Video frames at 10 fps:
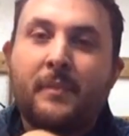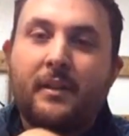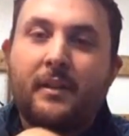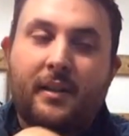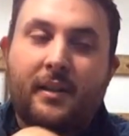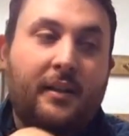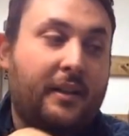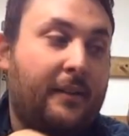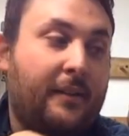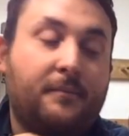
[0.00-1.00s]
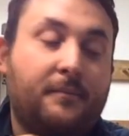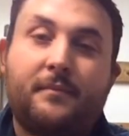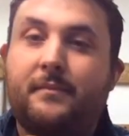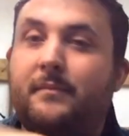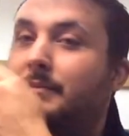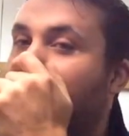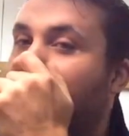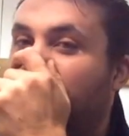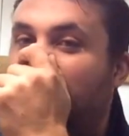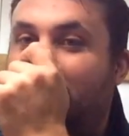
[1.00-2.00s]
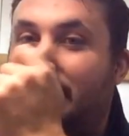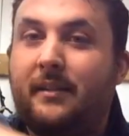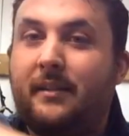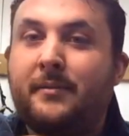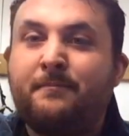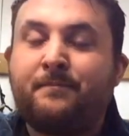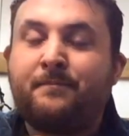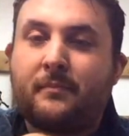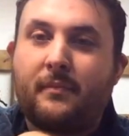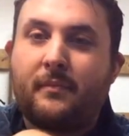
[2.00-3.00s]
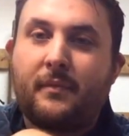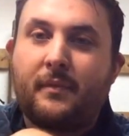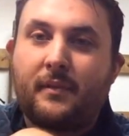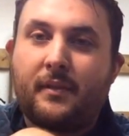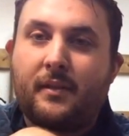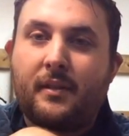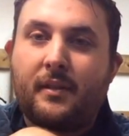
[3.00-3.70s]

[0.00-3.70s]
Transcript: Oh, that's so, such yeah, great advice. Thank you so much.